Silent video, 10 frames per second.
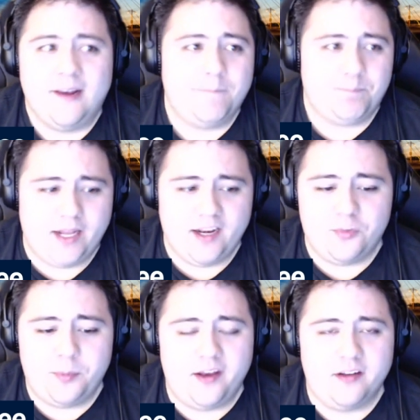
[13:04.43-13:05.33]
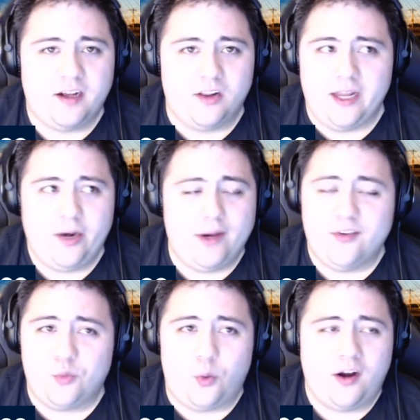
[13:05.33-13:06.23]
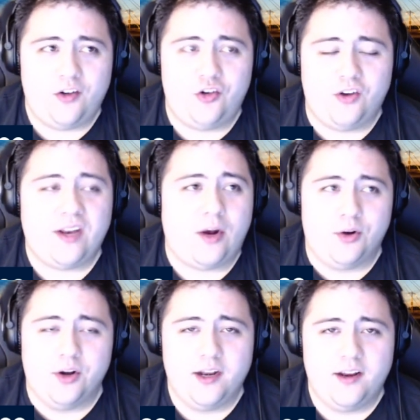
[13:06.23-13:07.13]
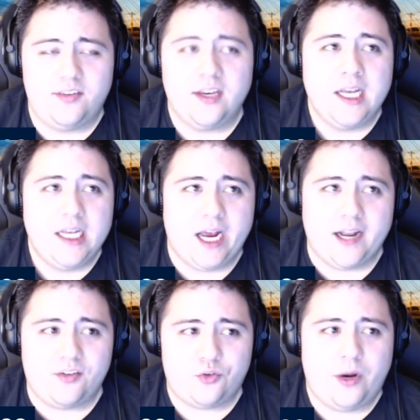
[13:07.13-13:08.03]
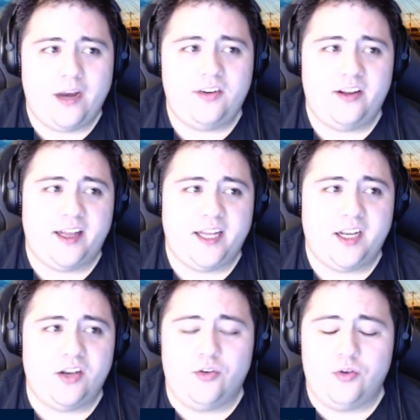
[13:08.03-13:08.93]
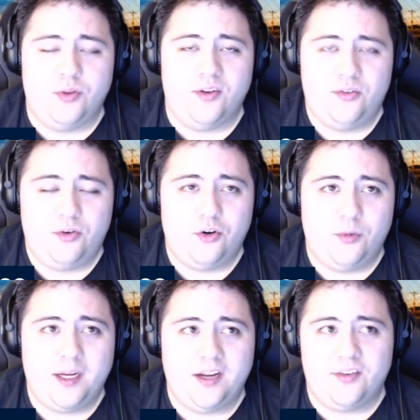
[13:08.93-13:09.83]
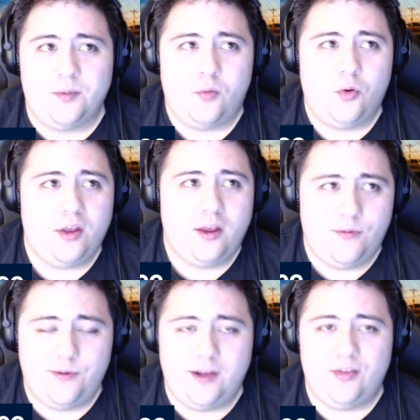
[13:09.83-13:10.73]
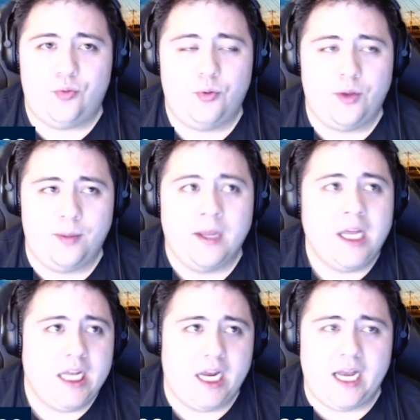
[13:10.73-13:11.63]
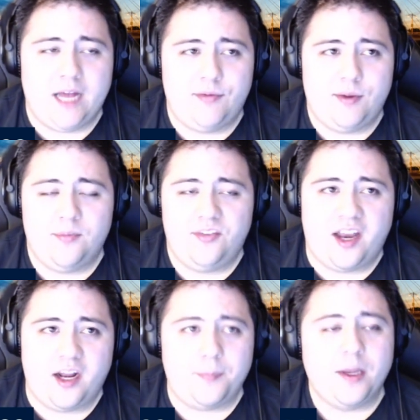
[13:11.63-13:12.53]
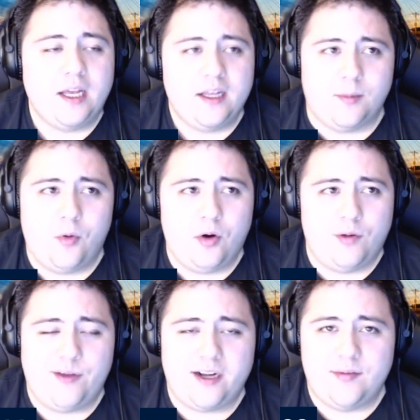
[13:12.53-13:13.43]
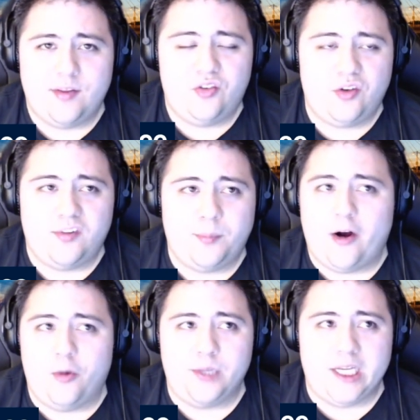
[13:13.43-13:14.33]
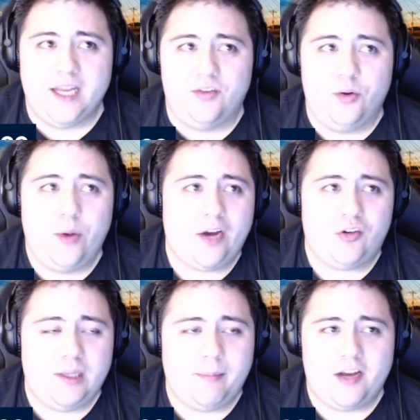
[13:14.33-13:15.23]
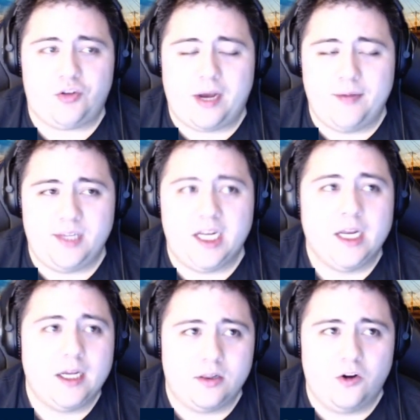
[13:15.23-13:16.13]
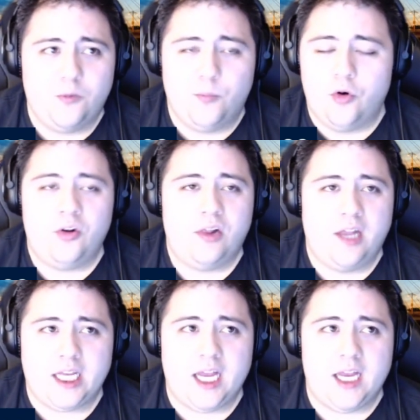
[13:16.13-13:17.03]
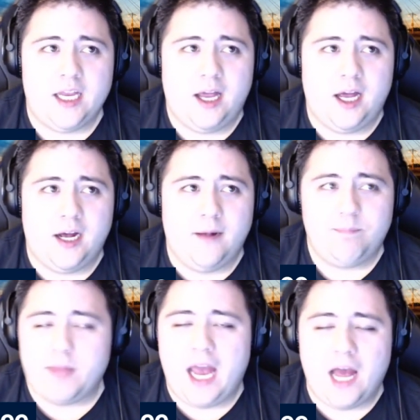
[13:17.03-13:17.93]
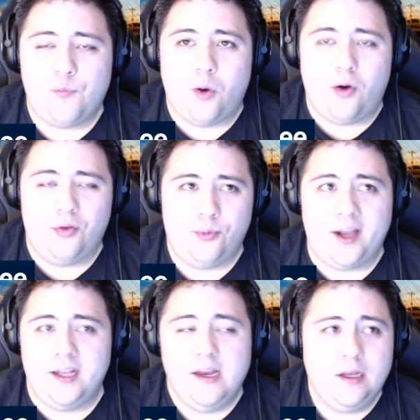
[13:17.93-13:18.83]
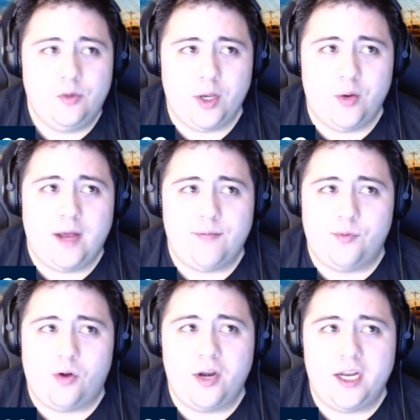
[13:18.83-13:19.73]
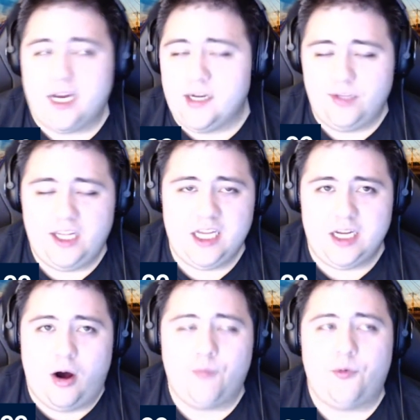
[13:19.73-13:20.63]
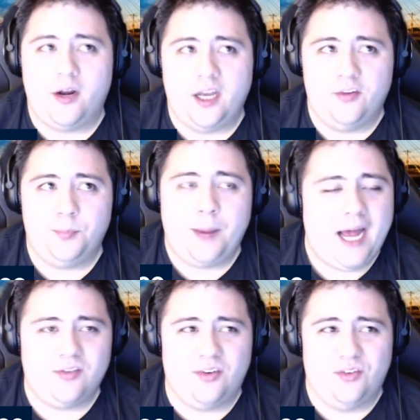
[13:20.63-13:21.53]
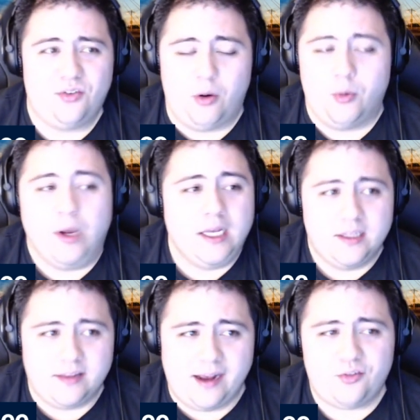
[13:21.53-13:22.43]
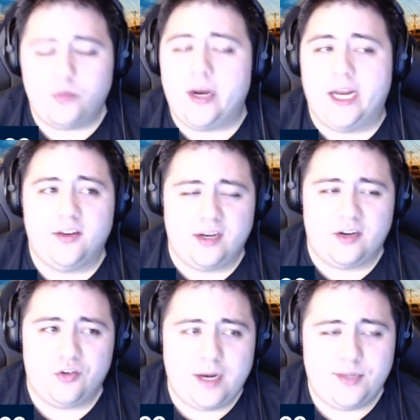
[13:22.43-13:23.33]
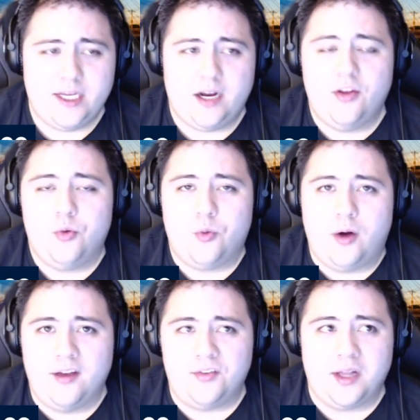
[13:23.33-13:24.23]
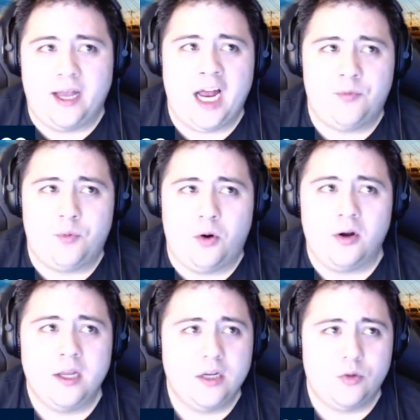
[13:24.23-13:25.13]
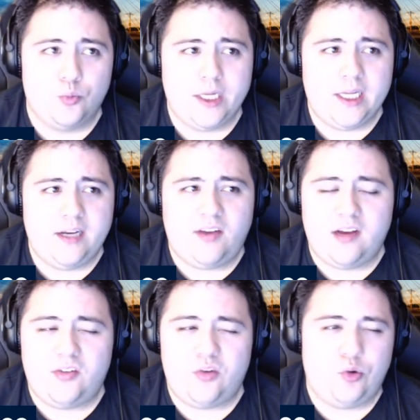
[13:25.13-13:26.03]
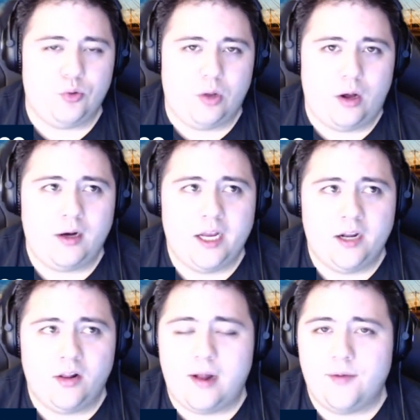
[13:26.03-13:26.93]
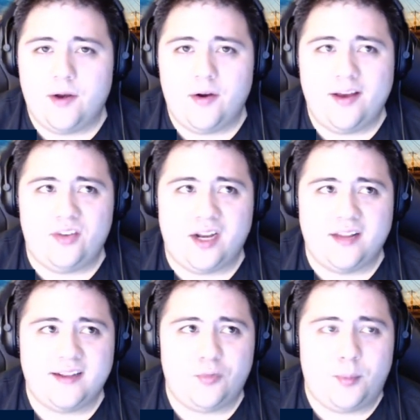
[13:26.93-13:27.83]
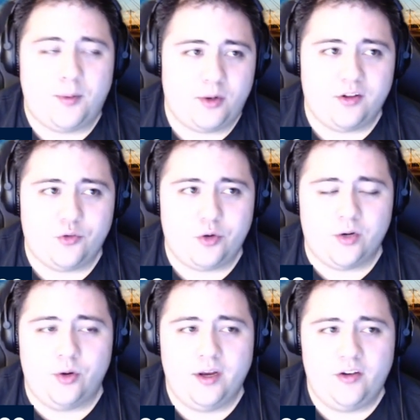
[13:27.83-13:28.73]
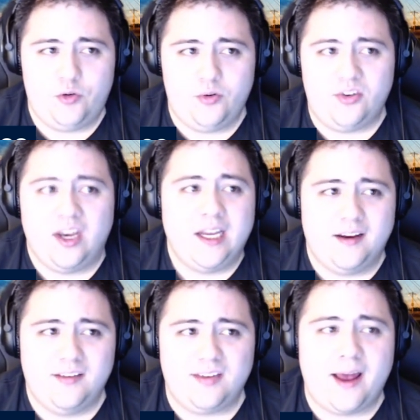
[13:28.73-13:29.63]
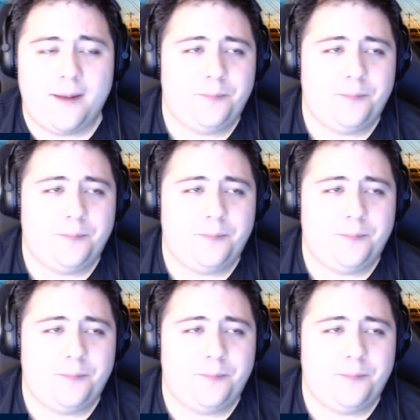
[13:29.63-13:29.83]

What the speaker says: It has been hilarious to watch just how good it is, and it's crazy that they didn't do this sooner, because the more that you feed through him and have him set up, the more effective this Jets power play is. You actually make Scheifele look more like a half-wall threat when you have Vilardi kind of keying off on his passes. So that's great, because like Scheifele otherwise on the half-wall really takes too long in a lot of areas, and I think that's been one of the critical issues, is that